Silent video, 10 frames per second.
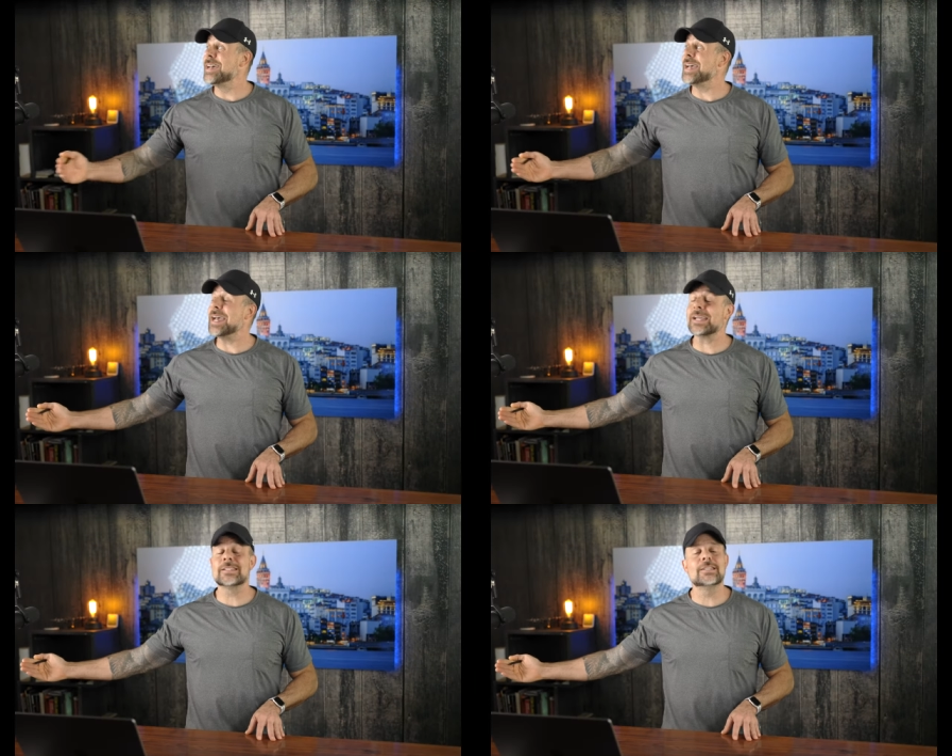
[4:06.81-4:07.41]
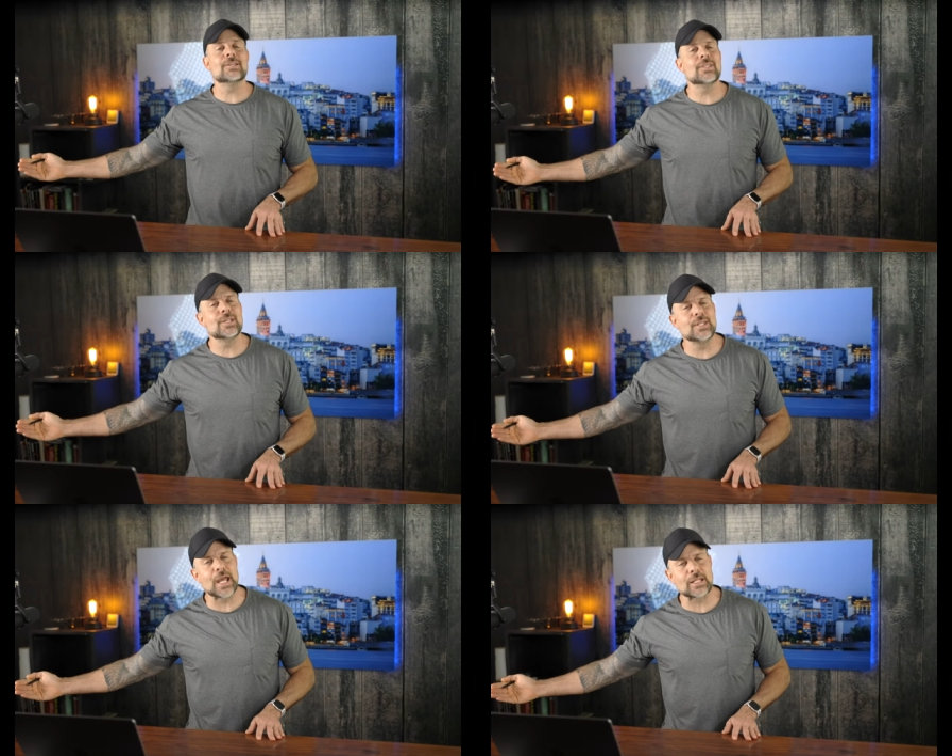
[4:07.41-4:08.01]
heck to the
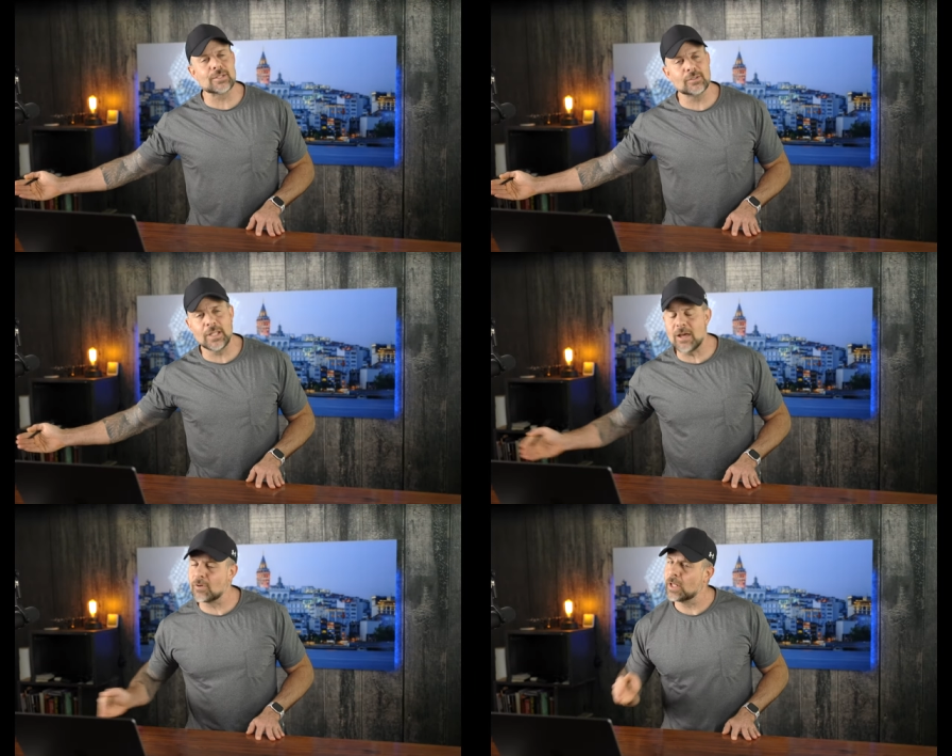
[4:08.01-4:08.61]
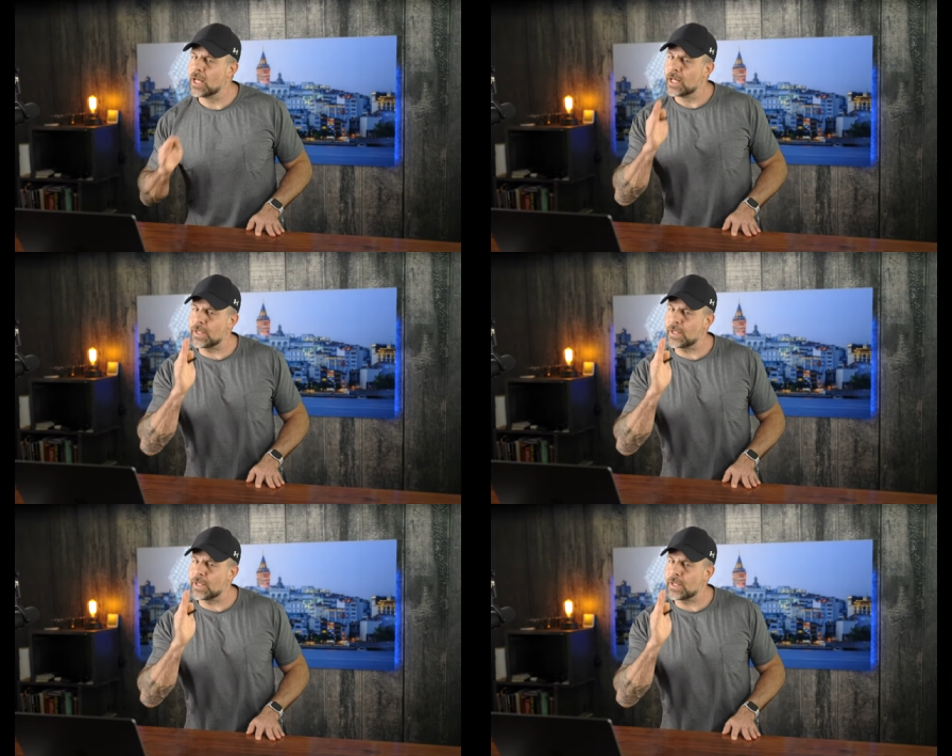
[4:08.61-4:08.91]
next level.